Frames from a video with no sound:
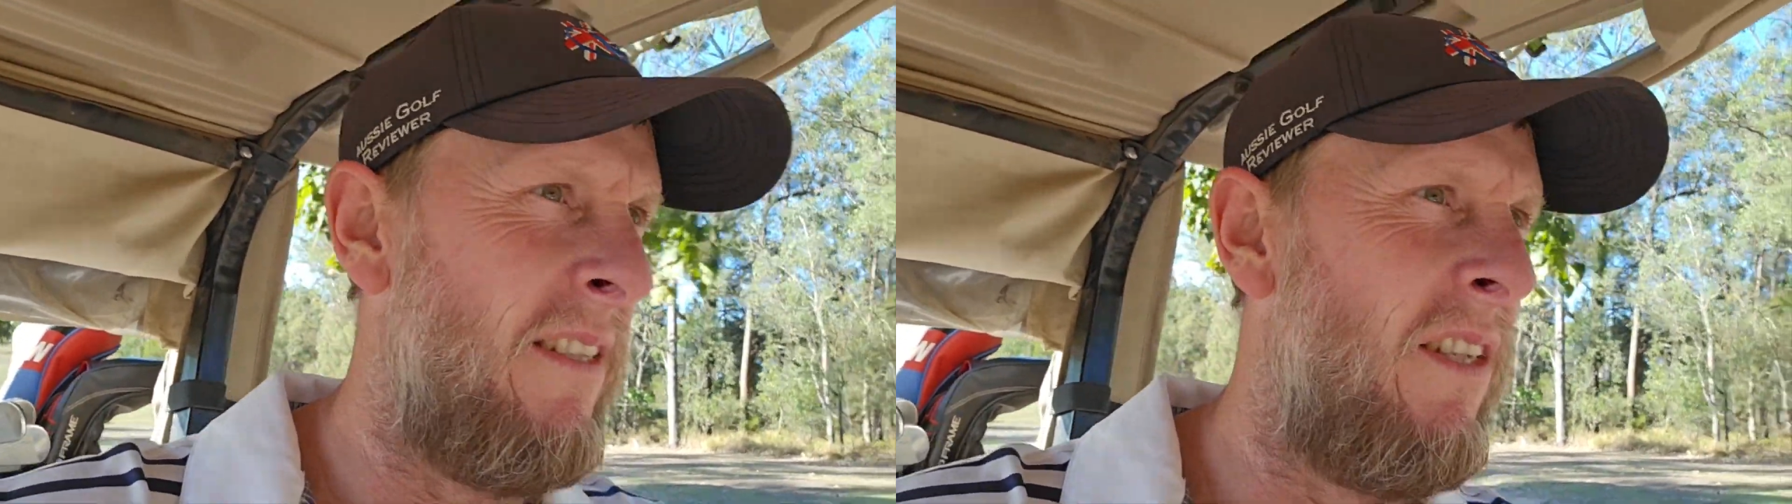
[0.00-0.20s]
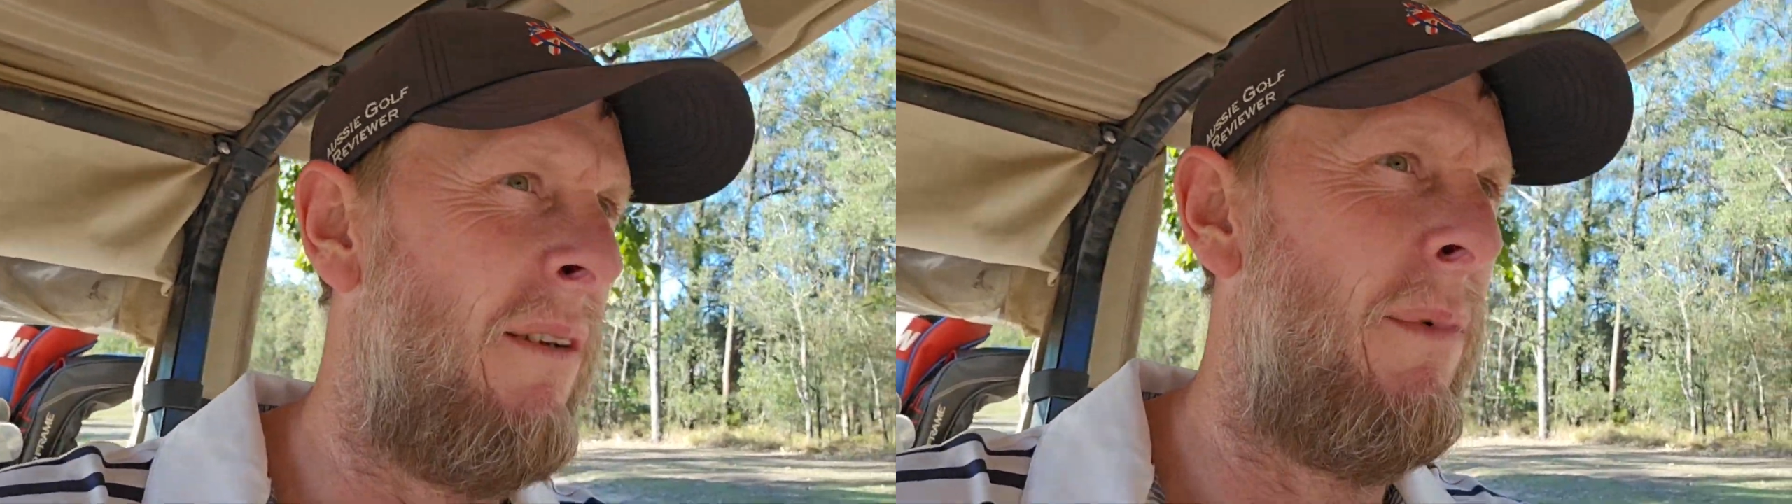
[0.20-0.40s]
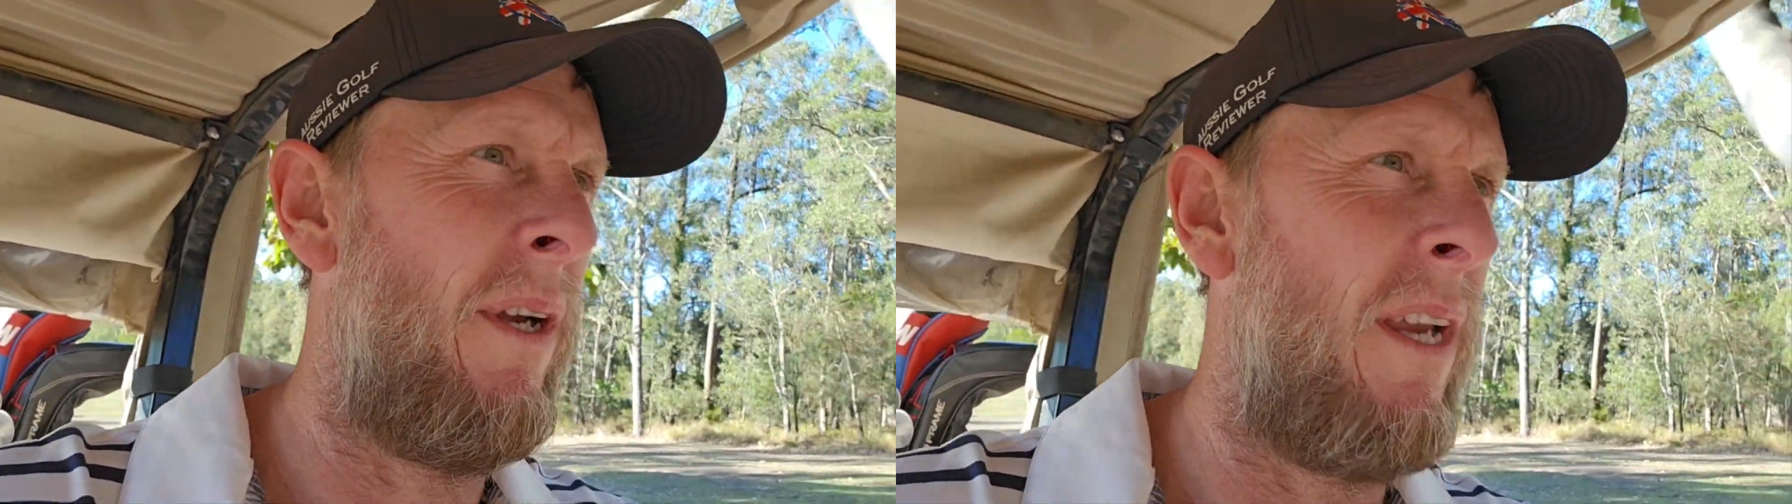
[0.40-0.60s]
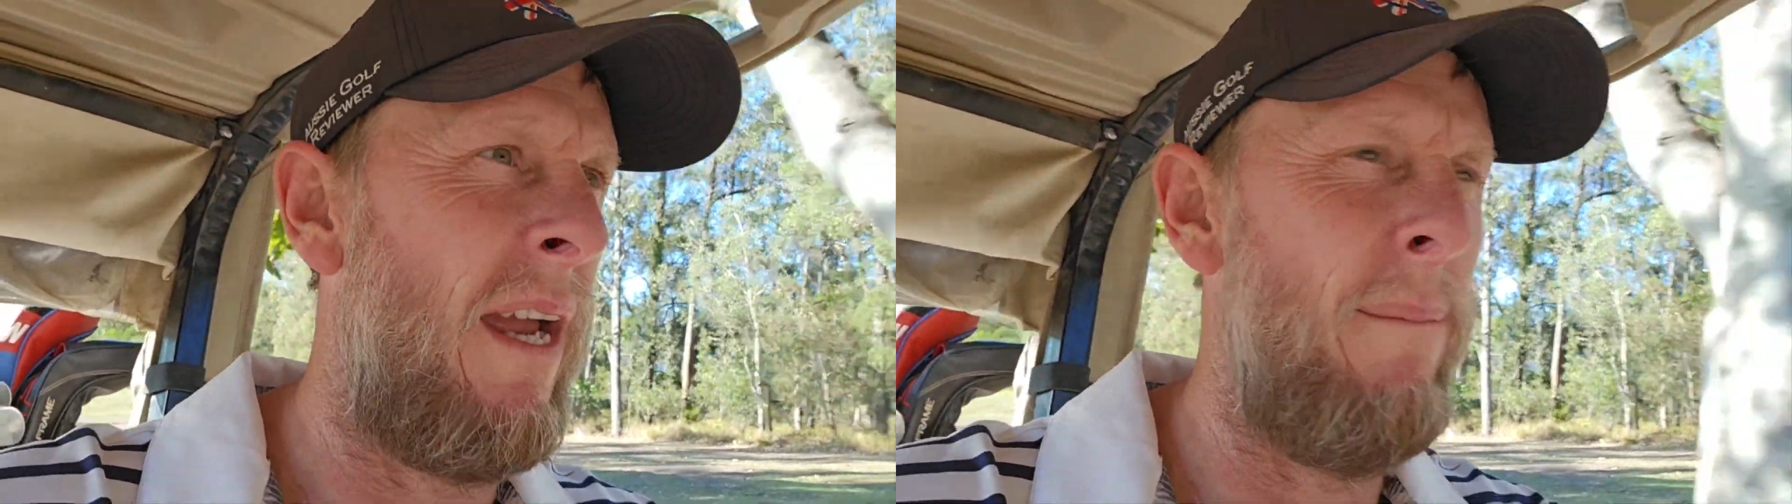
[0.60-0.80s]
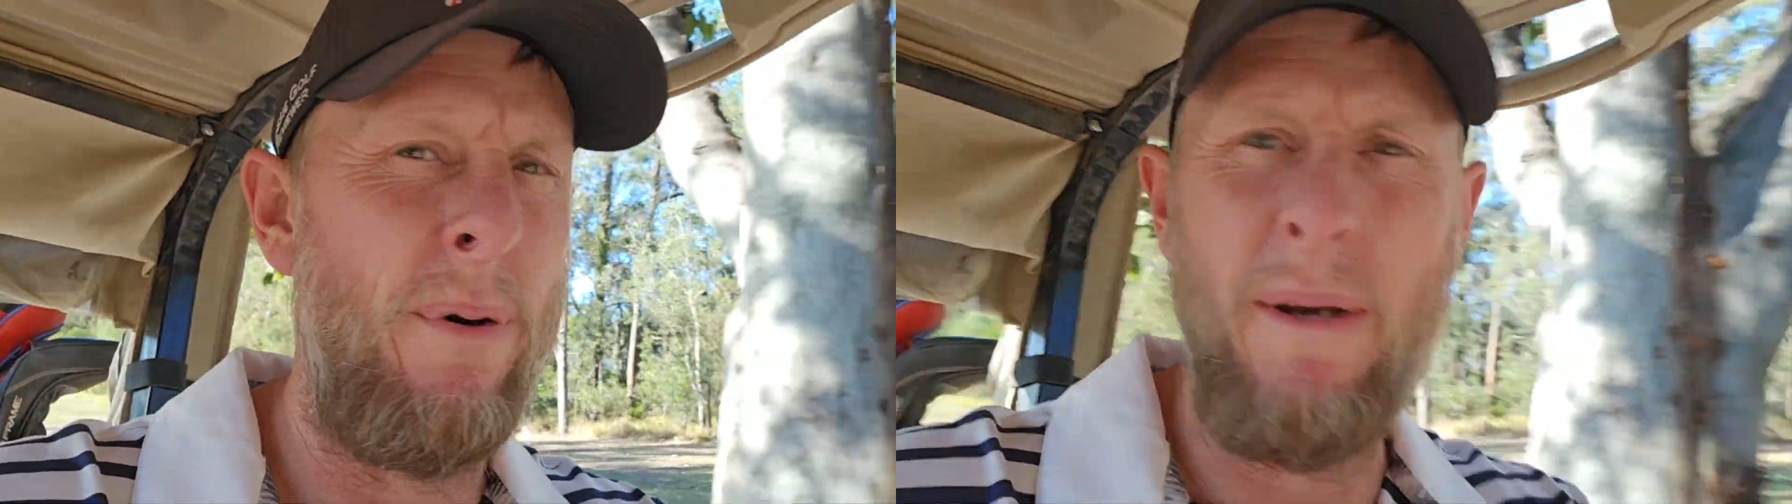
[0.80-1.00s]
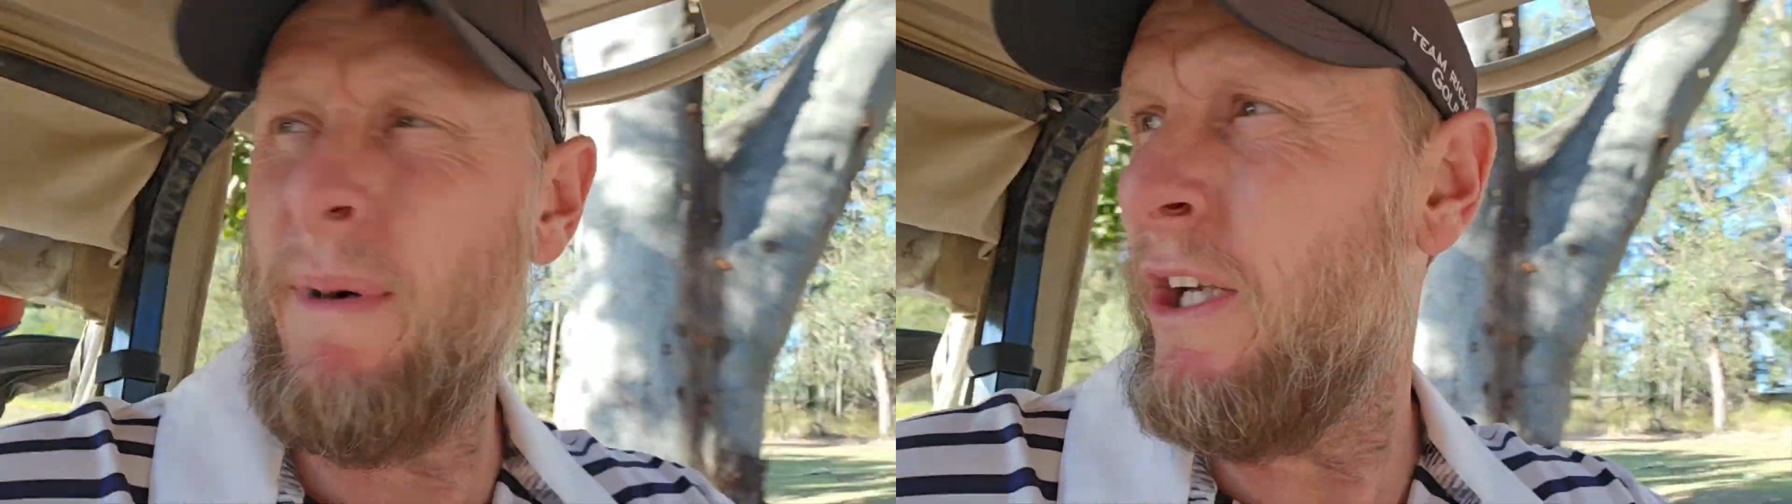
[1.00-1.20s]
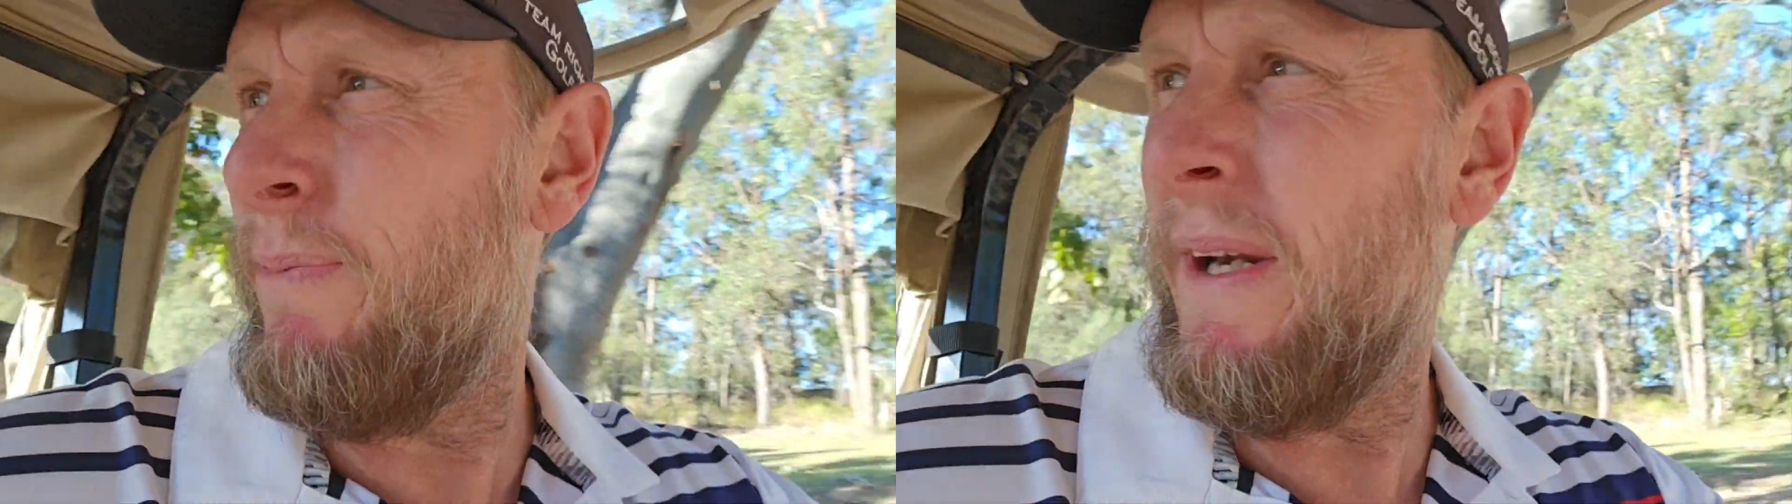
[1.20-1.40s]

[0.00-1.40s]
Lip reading: like my game pretty much,